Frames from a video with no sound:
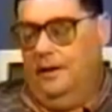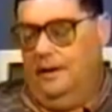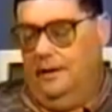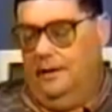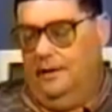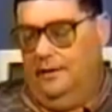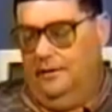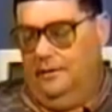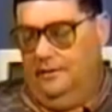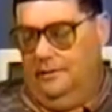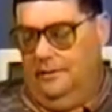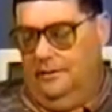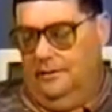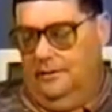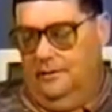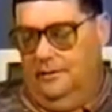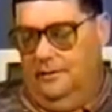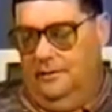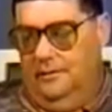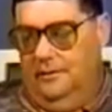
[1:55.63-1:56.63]
And
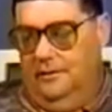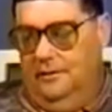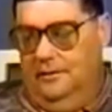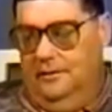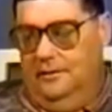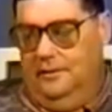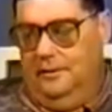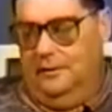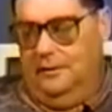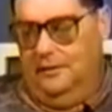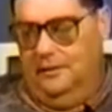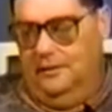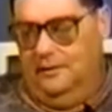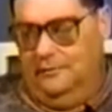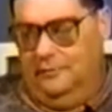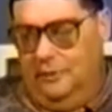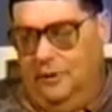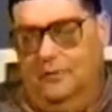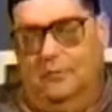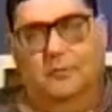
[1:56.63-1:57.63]
I think I
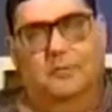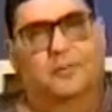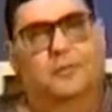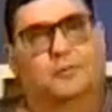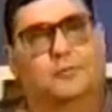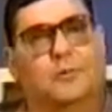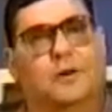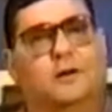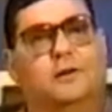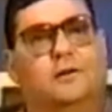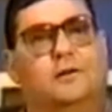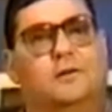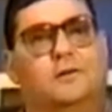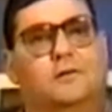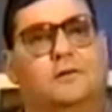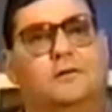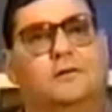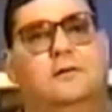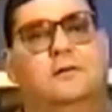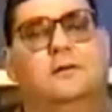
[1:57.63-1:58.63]
have probably the
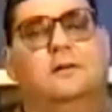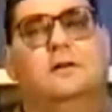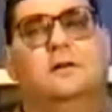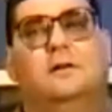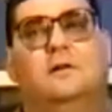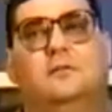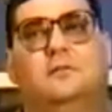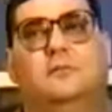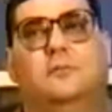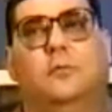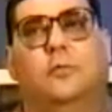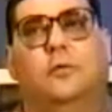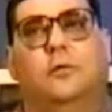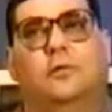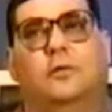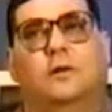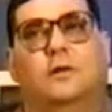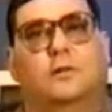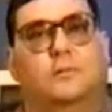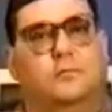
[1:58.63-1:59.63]
record
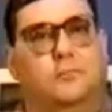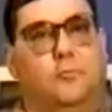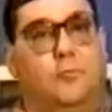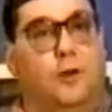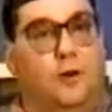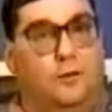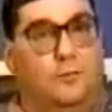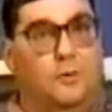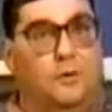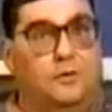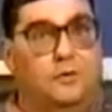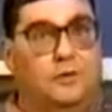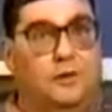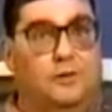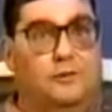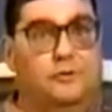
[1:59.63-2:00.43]
for one of the most